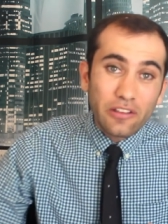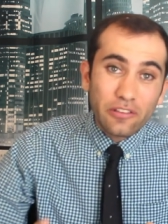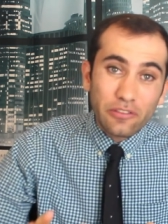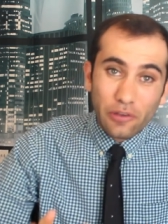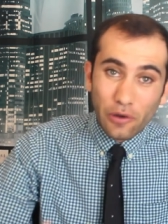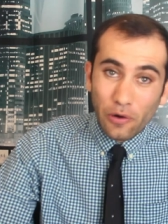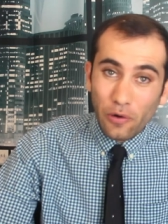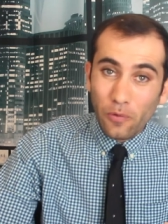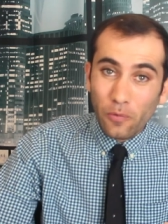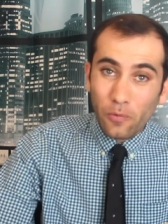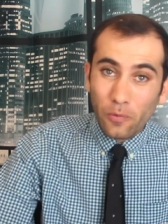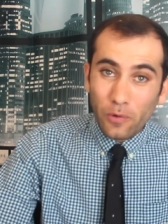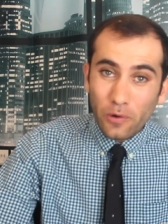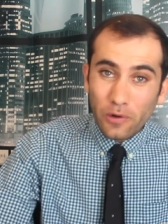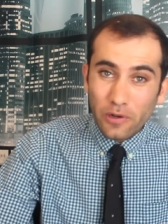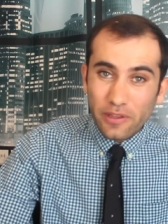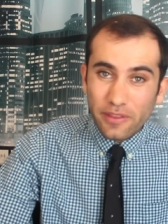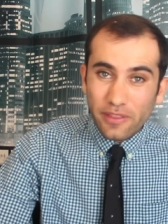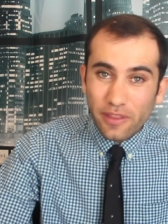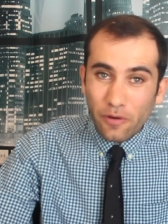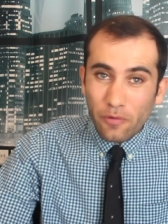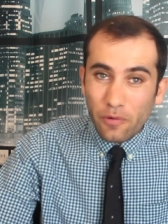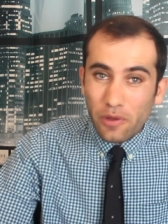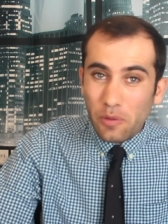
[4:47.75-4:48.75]
Don't
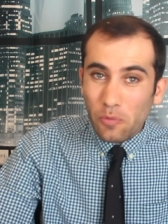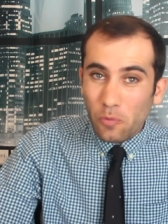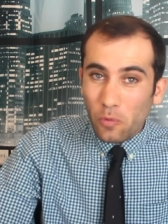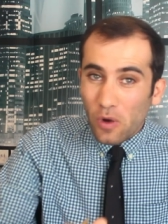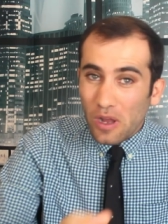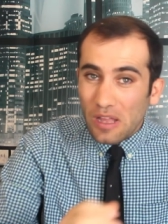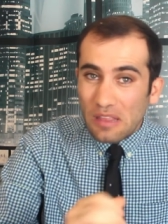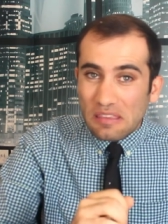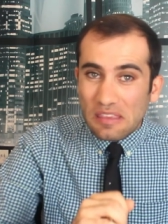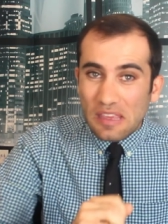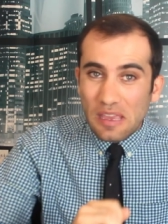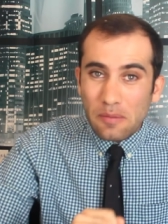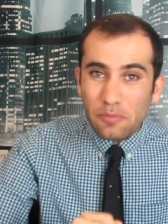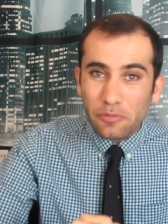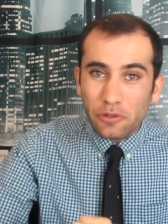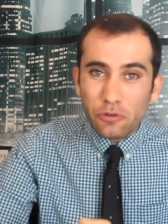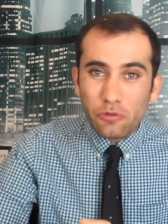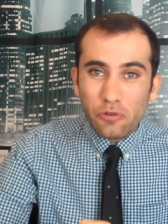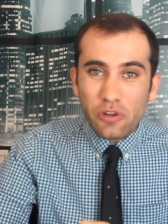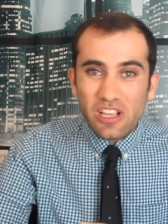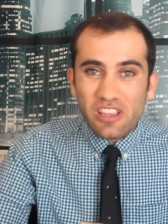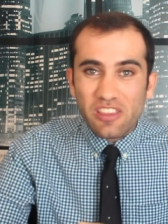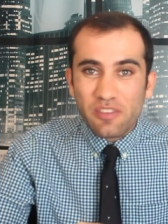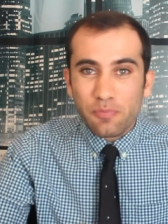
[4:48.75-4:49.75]
worry though, he was able
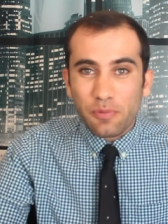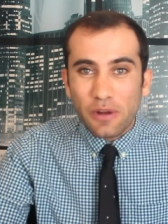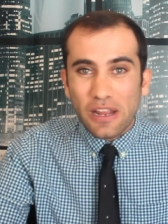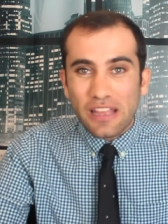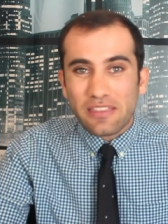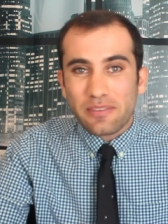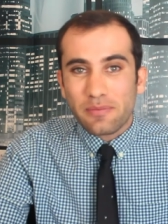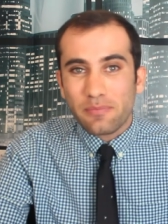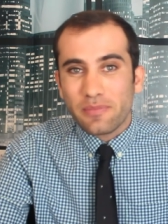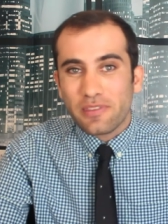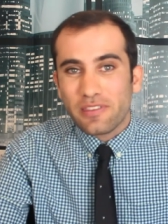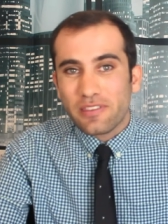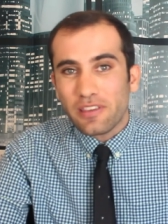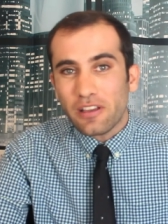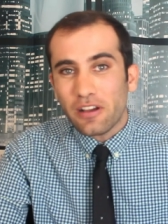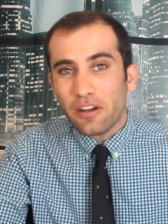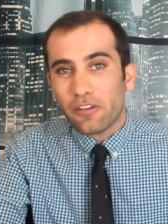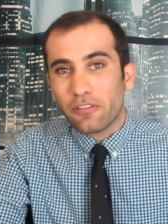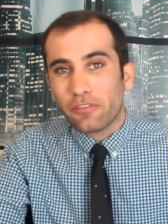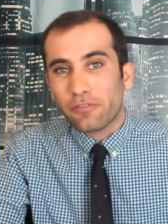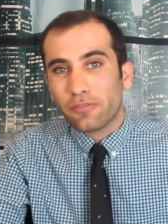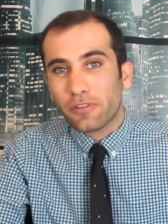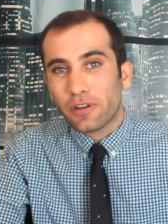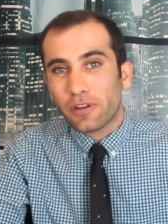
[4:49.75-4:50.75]
to express himself